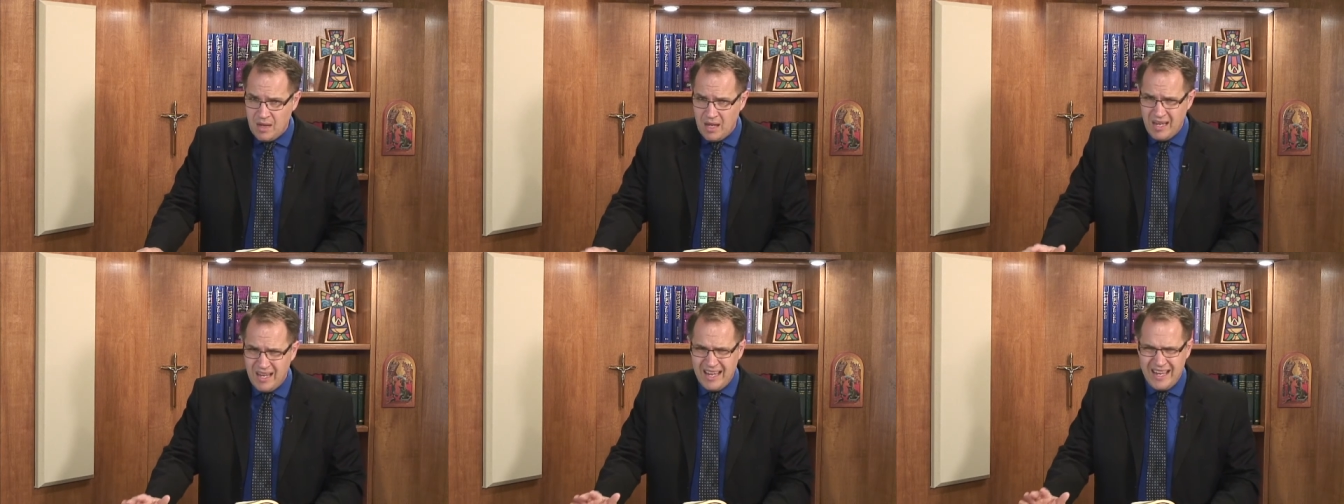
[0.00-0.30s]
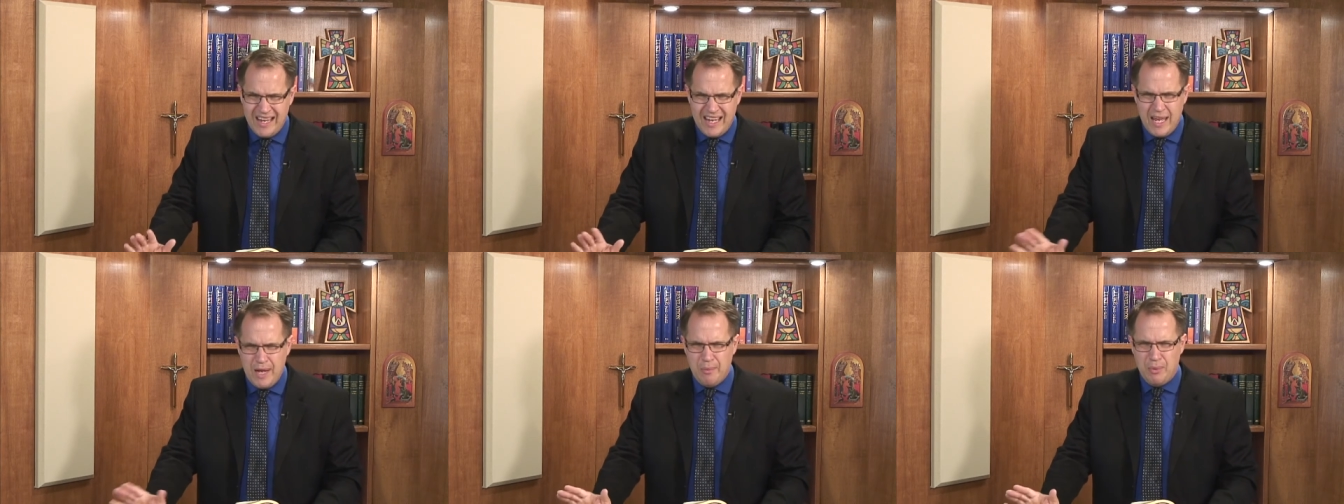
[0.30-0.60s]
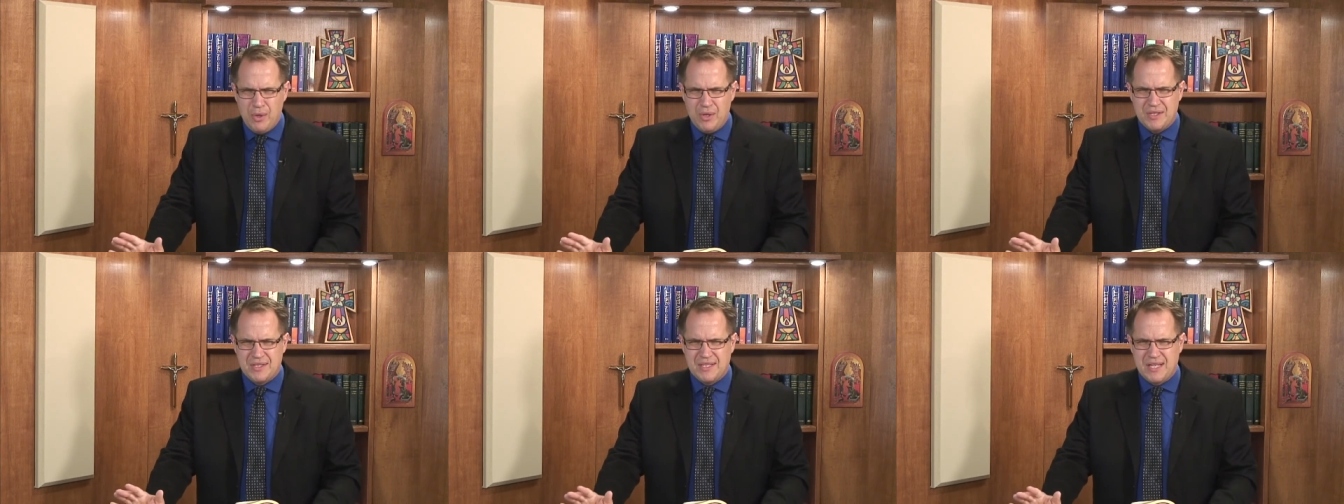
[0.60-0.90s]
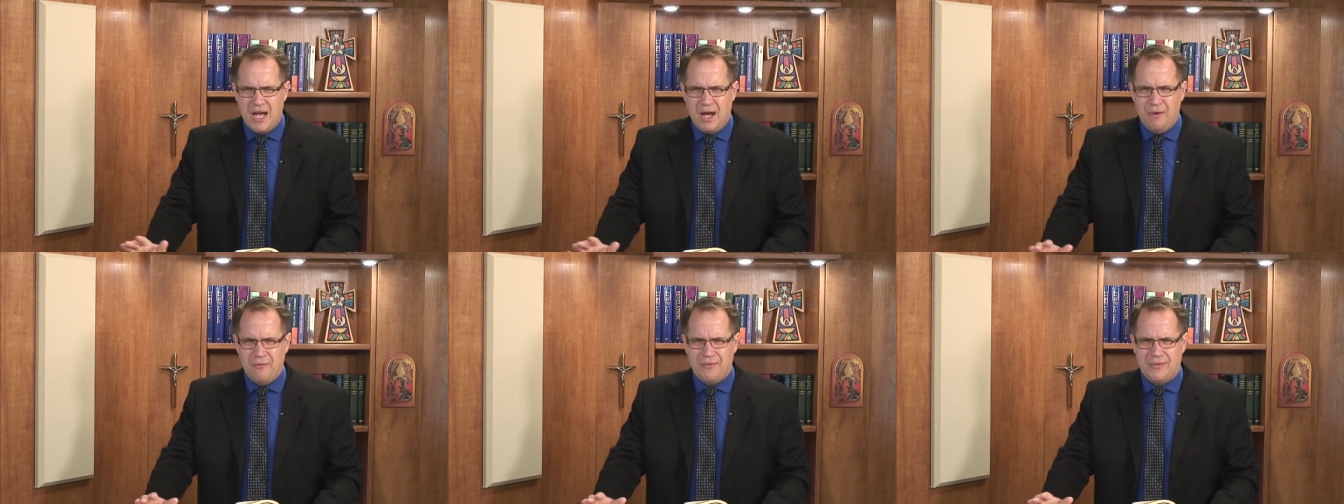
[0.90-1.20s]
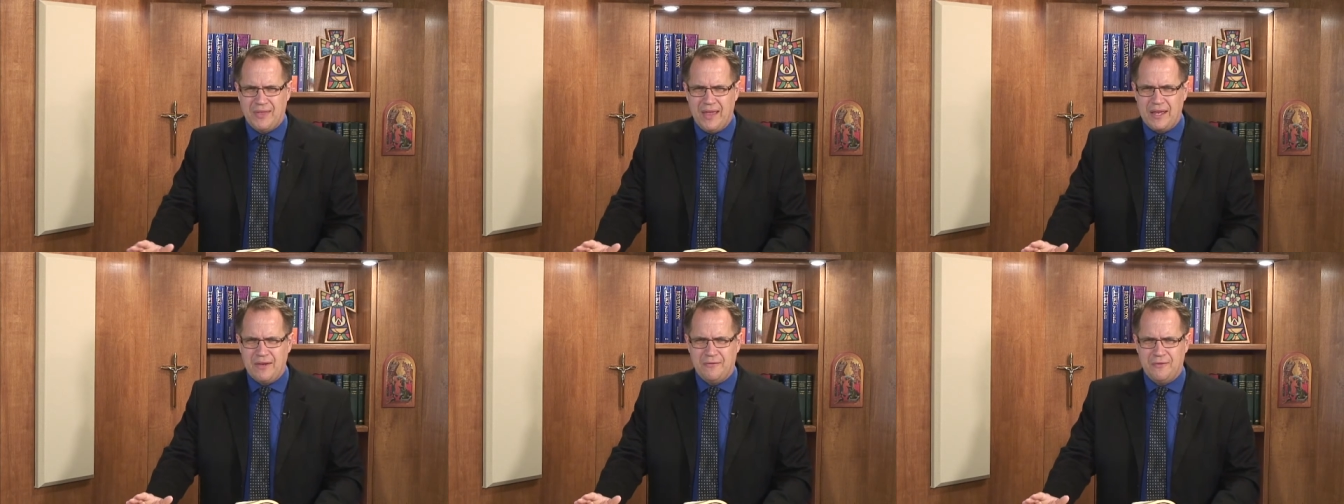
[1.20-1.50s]
Hebrew itself,
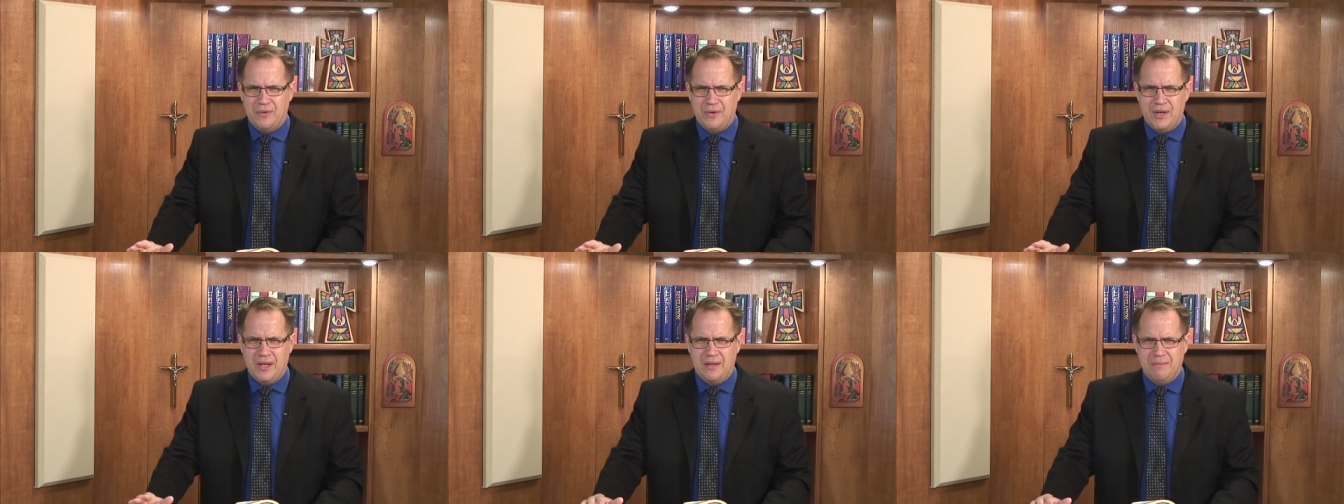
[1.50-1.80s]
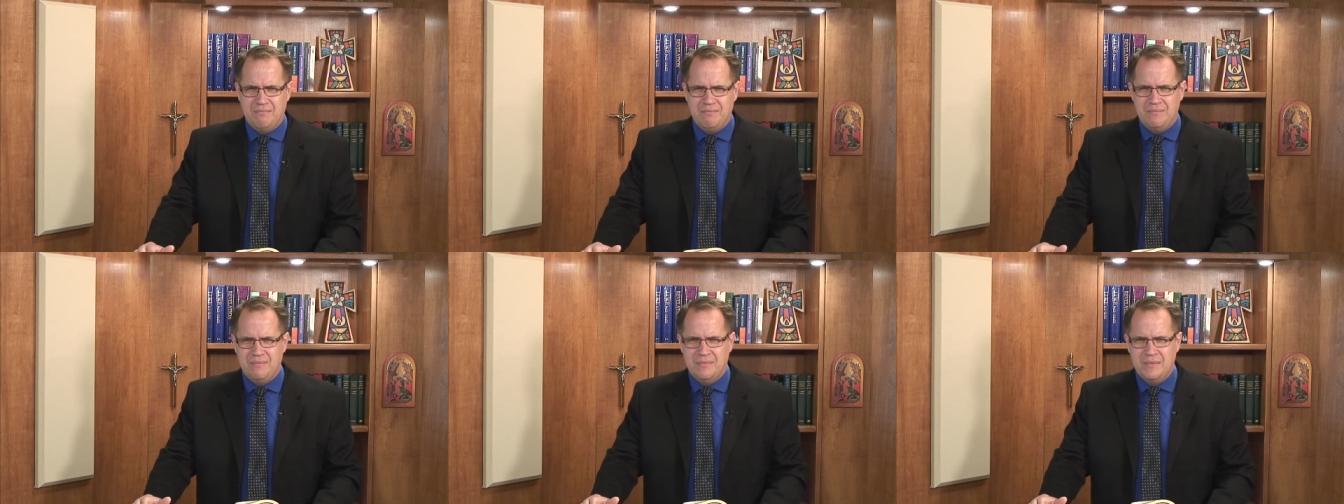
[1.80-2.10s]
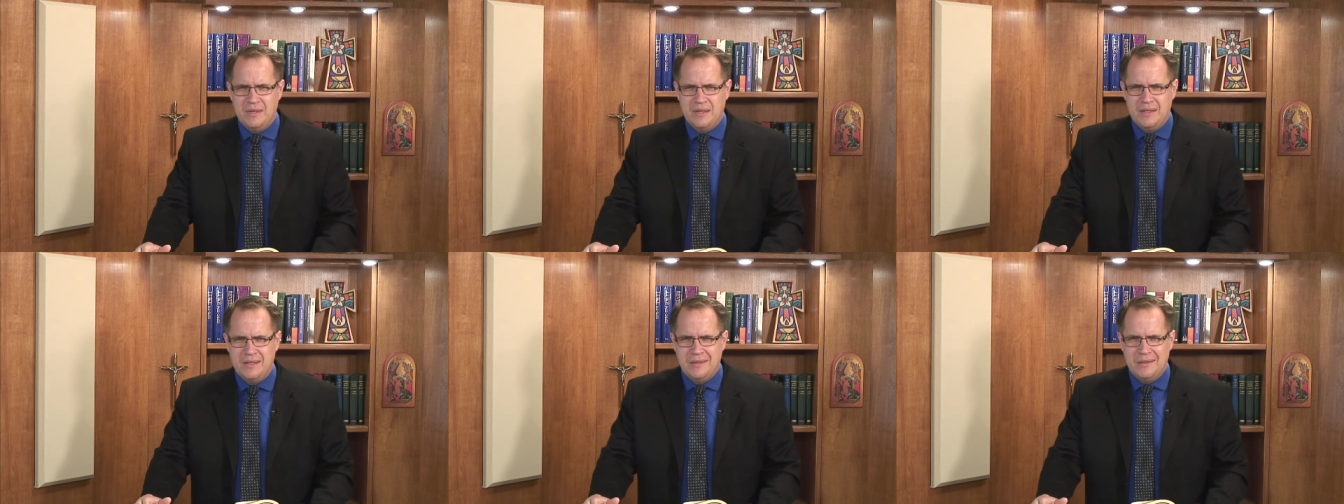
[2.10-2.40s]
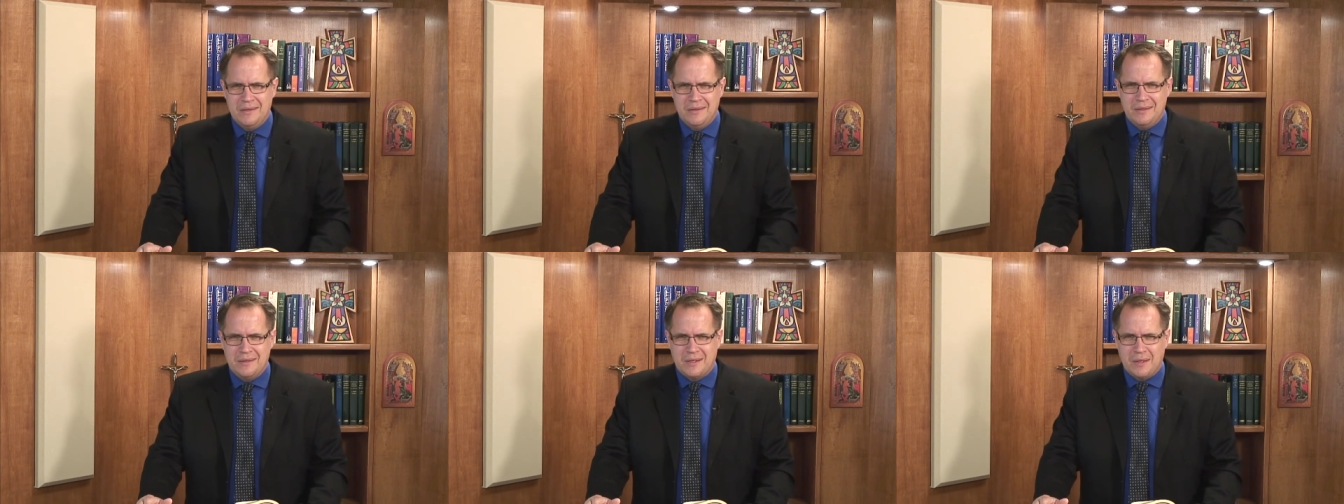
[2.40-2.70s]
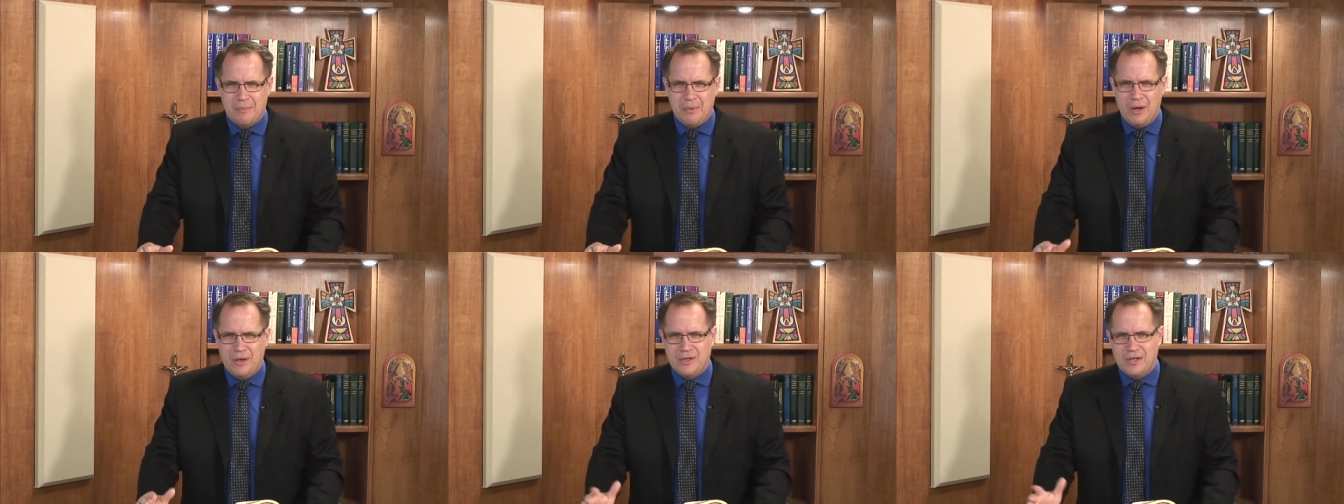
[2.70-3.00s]
thankfully,
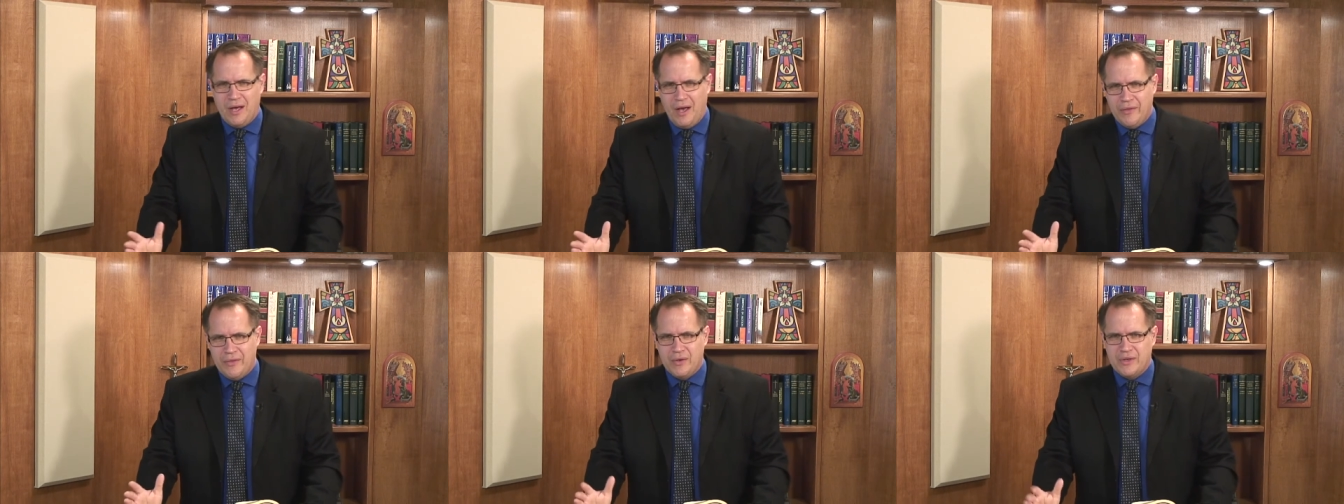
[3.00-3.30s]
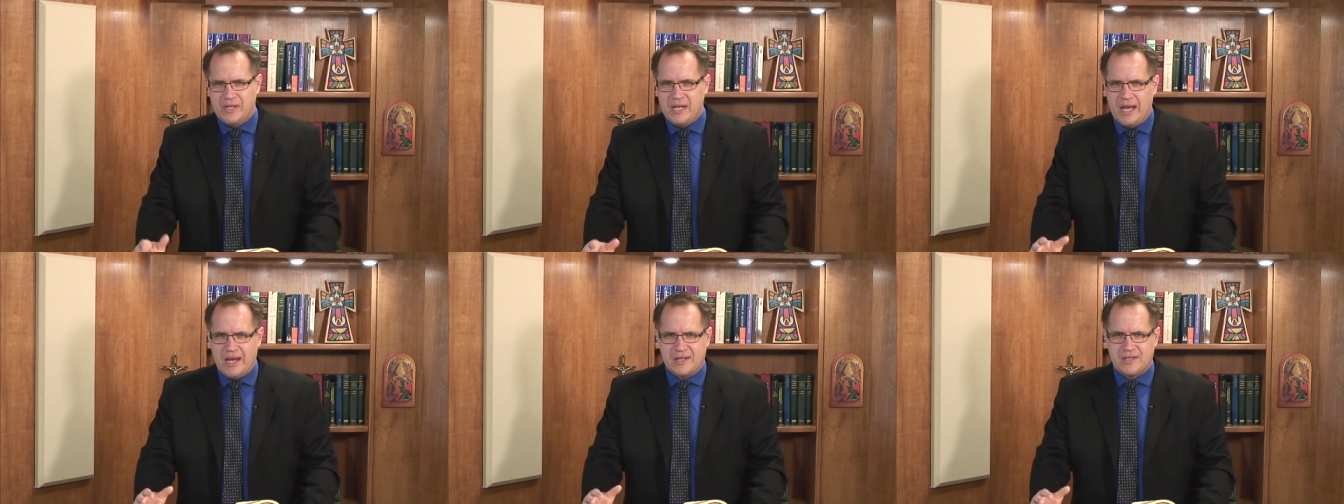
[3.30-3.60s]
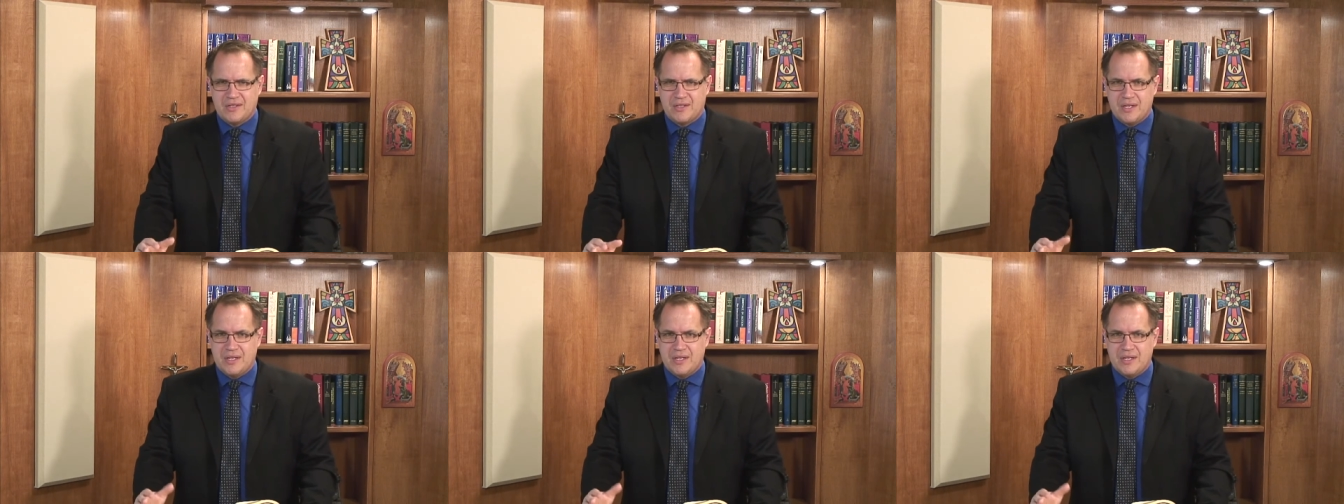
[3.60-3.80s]
compared to other texts,